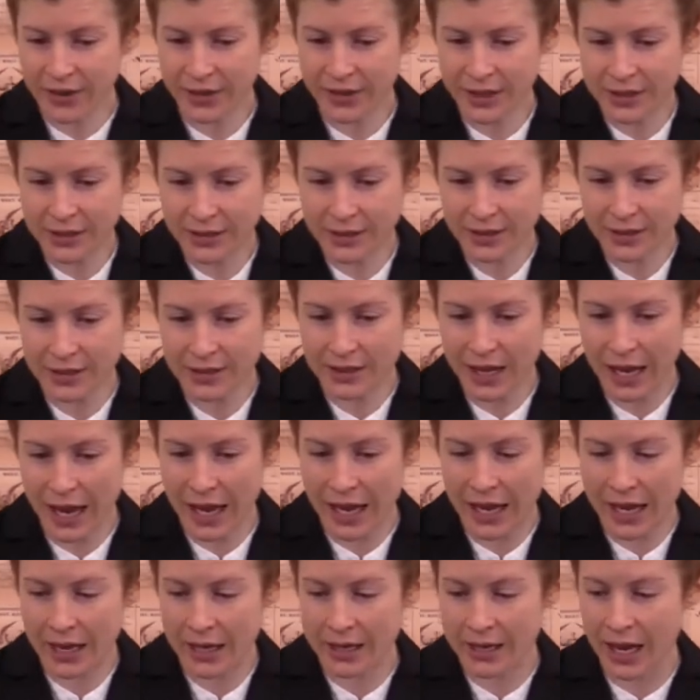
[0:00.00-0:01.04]
And this is
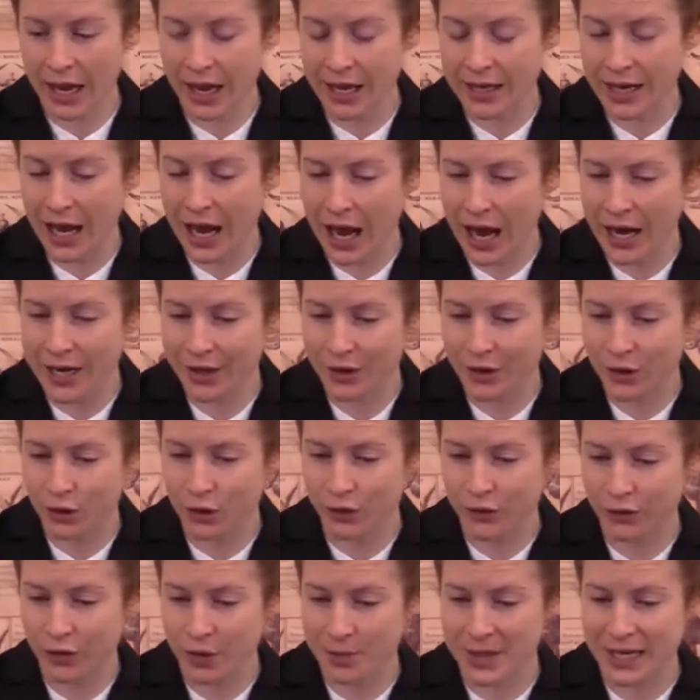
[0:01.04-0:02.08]
an
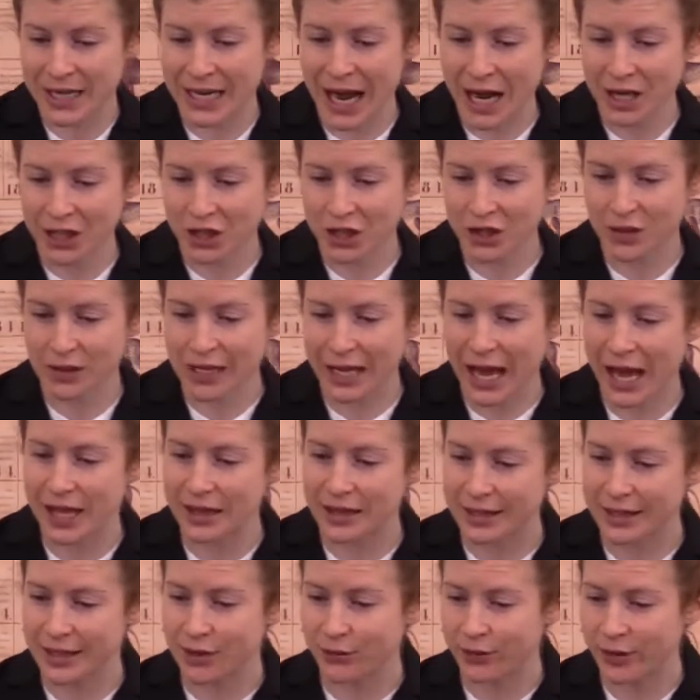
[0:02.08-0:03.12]
article from the National
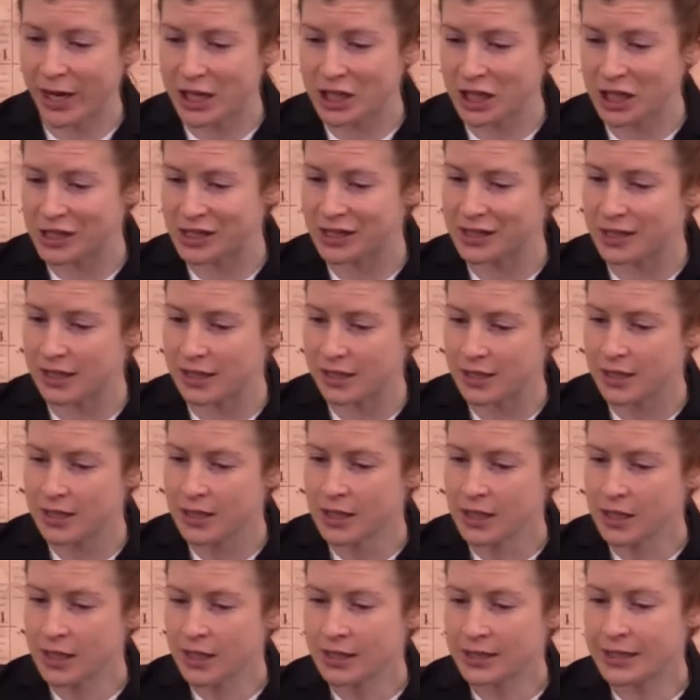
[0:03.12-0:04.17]
Catholic Register
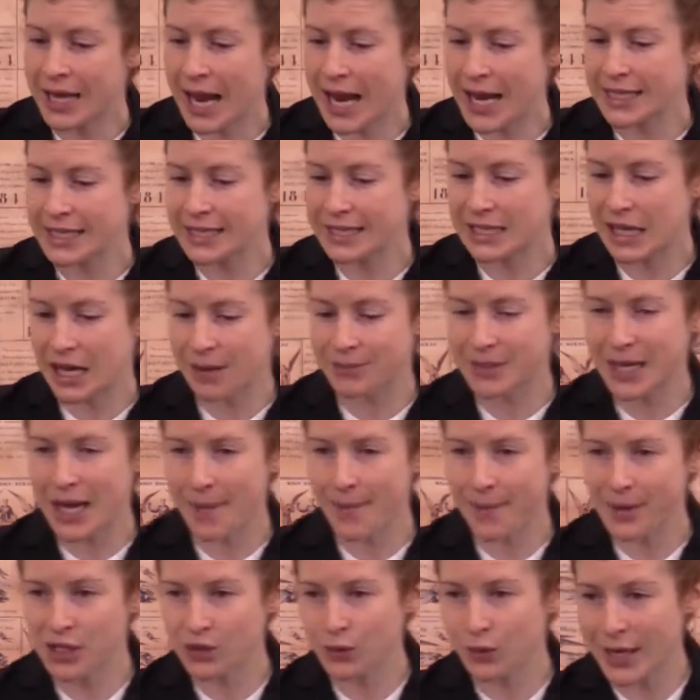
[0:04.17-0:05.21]
dated
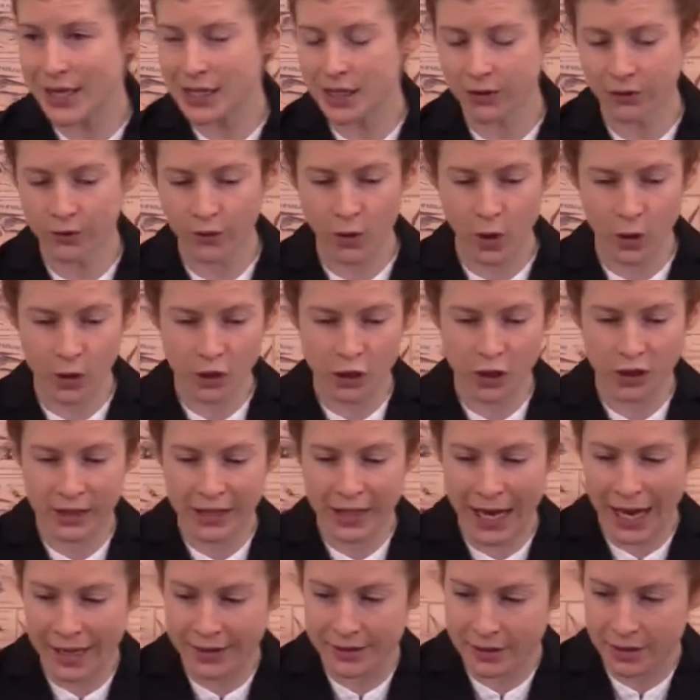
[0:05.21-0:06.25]
September 24,
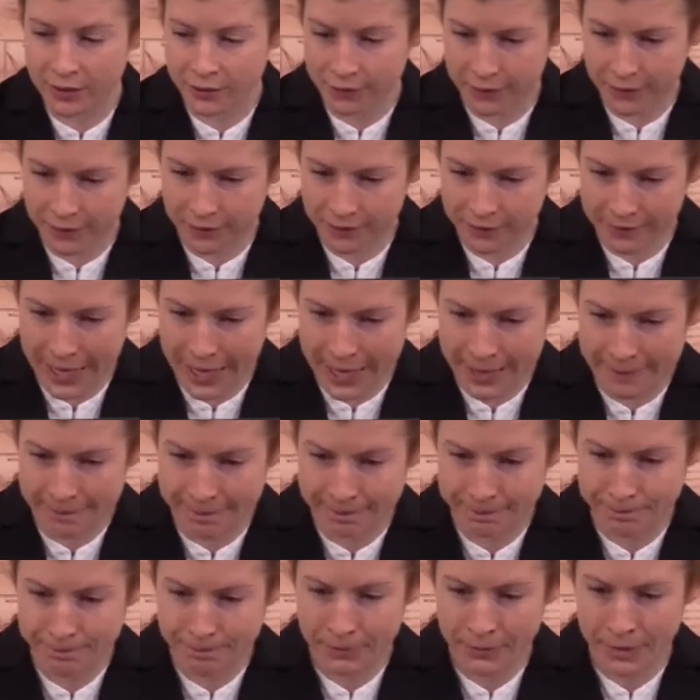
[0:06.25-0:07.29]
2015.
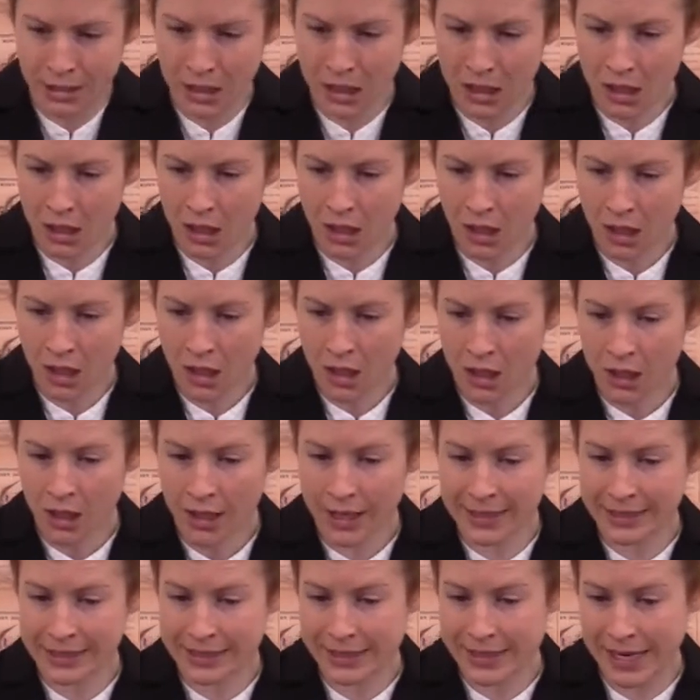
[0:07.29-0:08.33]

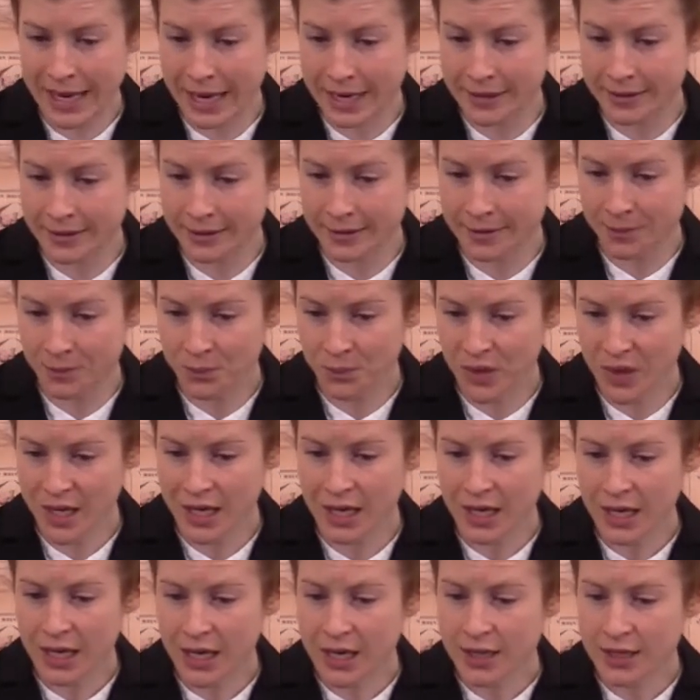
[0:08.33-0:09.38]
It says,
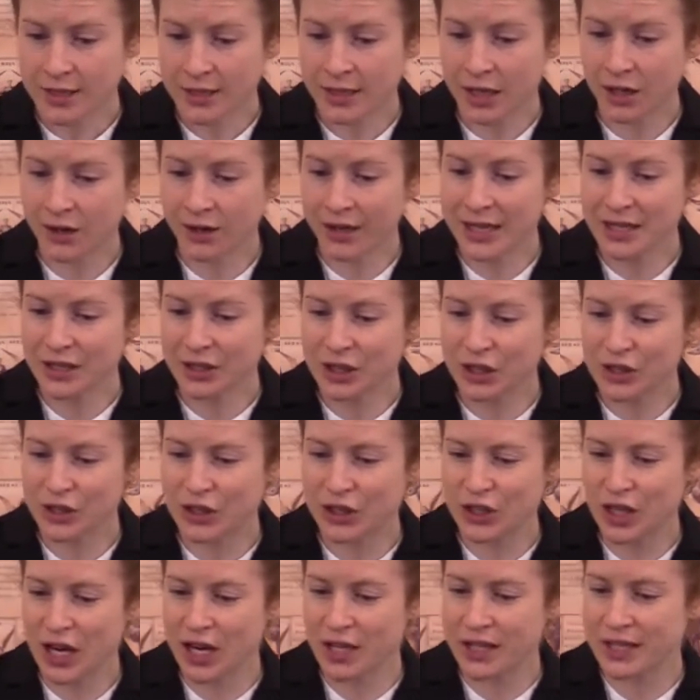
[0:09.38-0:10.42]
"Serious
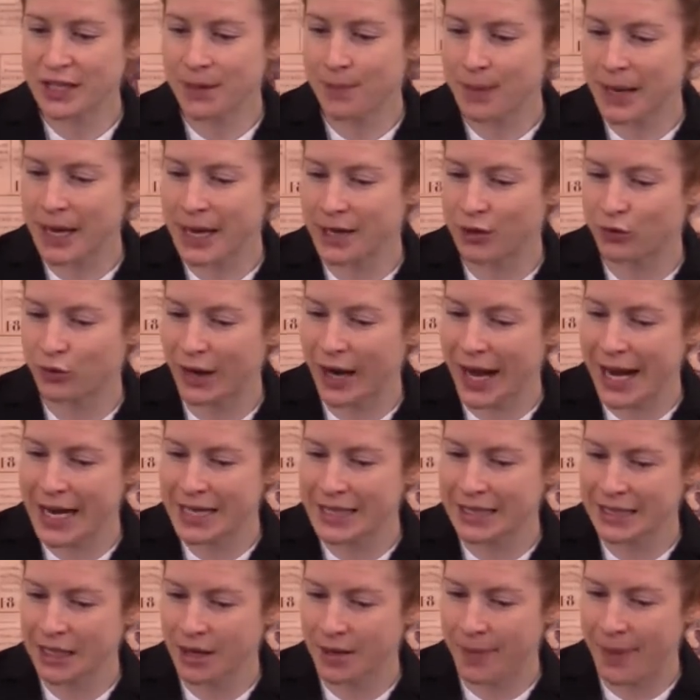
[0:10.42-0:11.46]
concerns are being
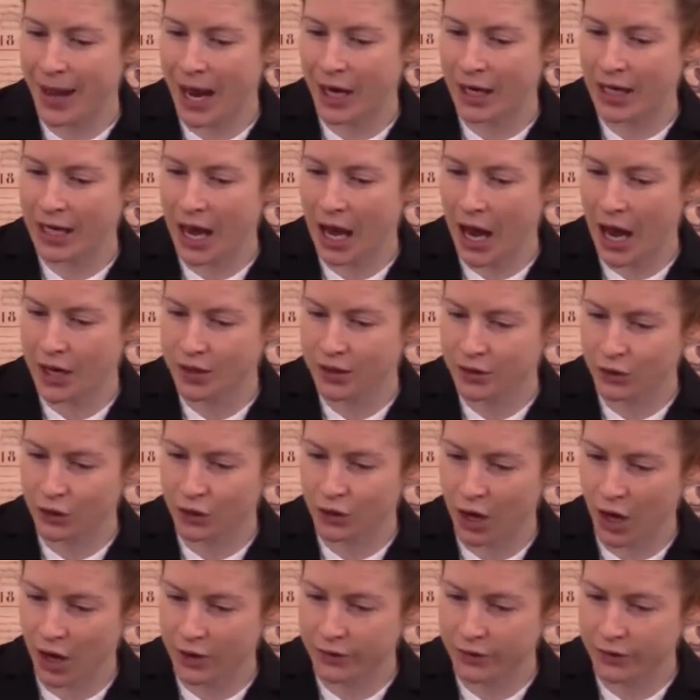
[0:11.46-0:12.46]
raised about Cardinal